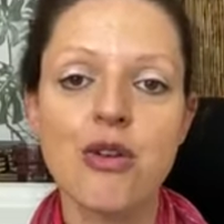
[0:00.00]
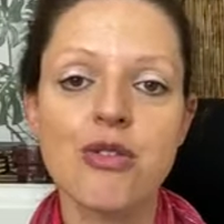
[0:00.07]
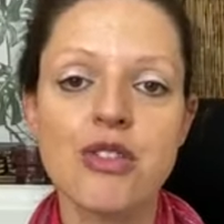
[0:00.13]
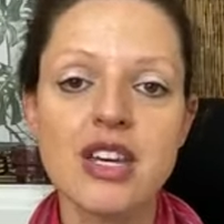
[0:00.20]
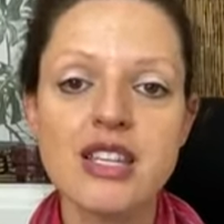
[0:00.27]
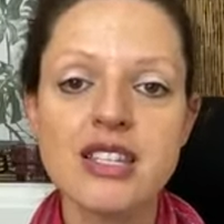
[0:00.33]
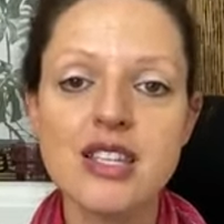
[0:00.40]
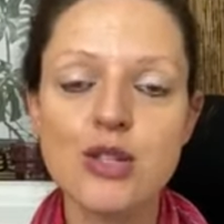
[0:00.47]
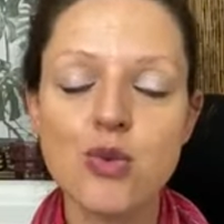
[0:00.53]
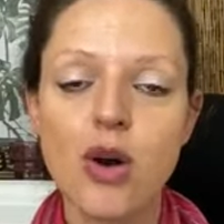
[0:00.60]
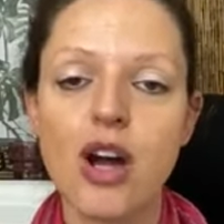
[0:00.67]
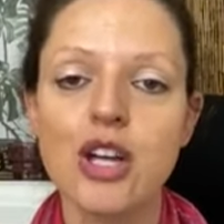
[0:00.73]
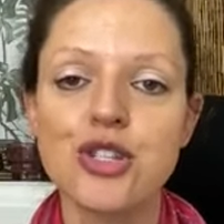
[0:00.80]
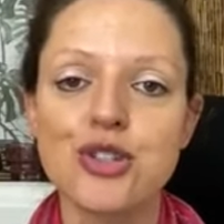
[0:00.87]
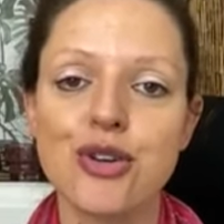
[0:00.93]
This is
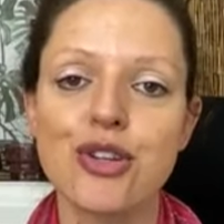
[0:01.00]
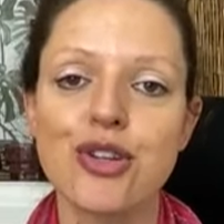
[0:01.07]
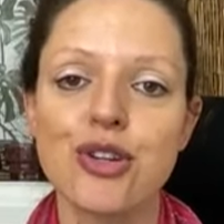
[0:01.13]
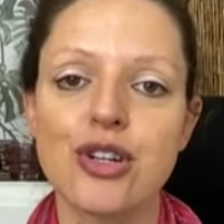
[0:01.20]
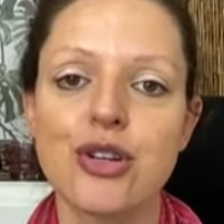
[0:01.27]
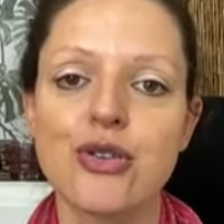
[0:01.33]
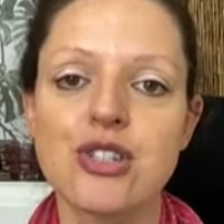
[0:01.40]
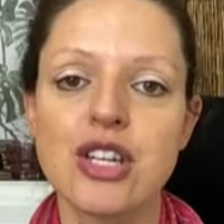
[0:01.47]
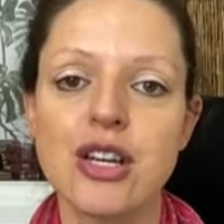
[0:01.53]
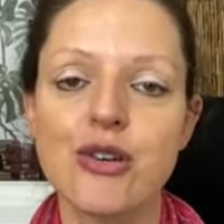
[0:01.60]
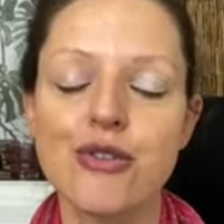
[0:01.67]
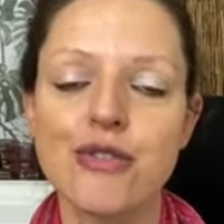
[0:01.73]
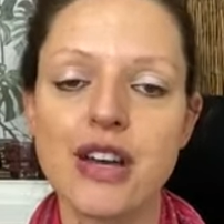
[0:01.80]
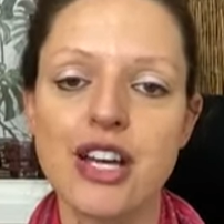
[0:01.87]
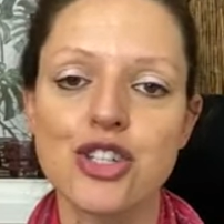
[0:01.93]
why during your
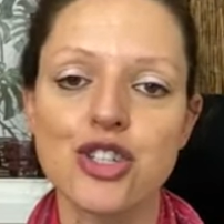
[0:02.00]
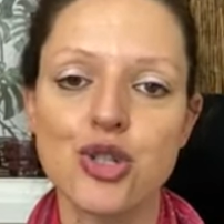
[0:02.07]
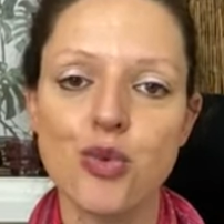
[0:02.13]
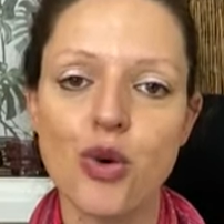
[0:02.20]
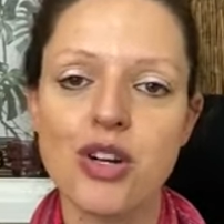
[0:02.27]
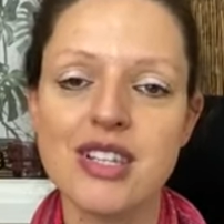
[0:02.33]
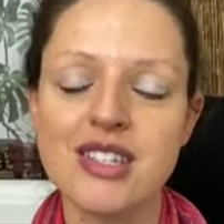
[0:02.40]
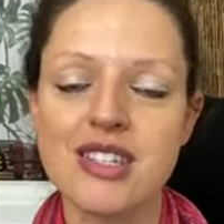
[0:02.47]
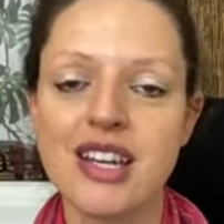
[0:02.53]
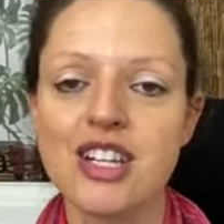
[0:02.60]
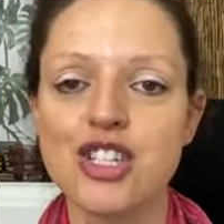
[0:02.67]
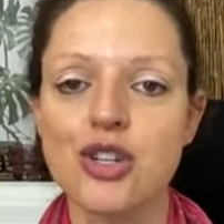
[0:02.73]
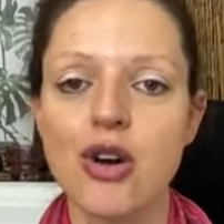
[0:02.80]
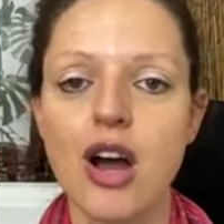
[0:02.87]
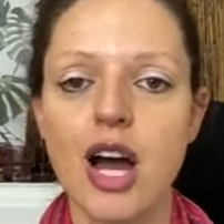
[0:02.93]
luteal phase, you want to stick
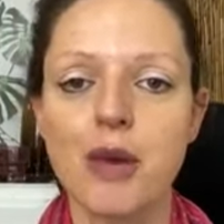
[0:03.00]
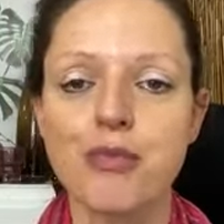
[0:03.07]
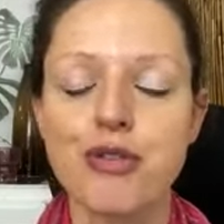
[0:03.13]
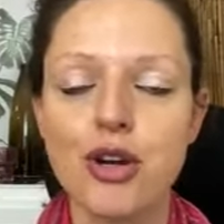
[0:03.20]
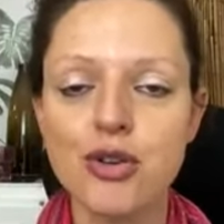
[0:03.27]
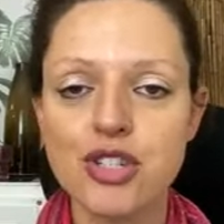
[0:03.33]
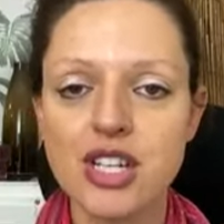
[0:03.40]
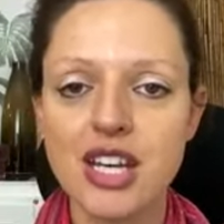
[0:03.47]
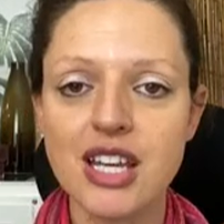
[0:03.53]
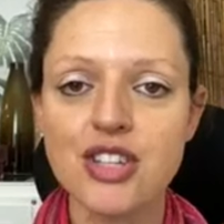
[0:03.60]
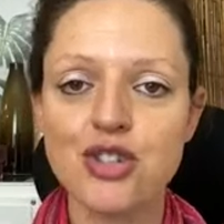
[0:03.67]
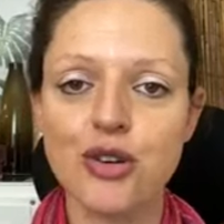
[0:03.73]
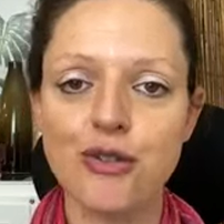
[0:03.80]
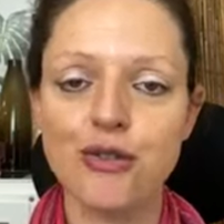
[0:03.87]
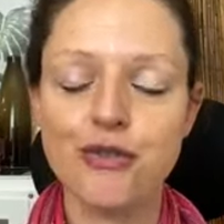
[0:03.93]
to your high
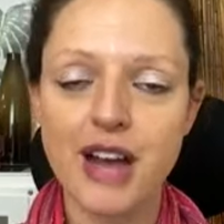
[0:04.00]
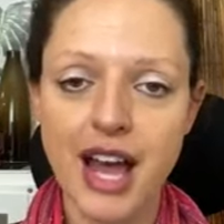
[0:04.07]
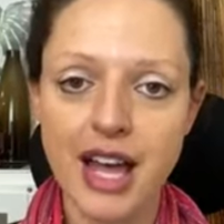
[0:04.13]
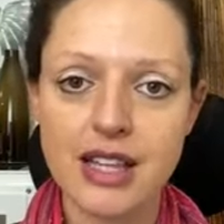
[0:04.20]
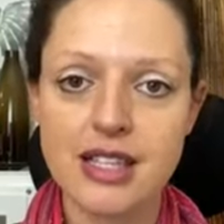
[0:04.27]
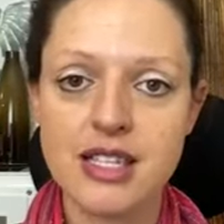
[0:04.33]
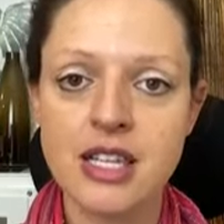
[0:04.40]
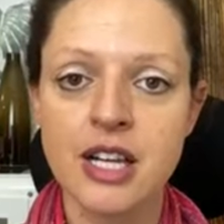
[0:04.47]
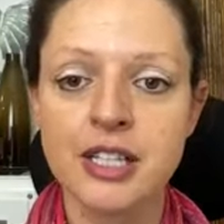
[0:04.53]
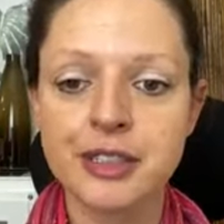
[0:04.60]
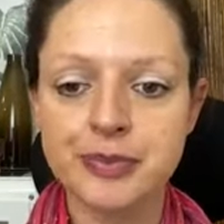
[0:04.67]
proteins, your fats,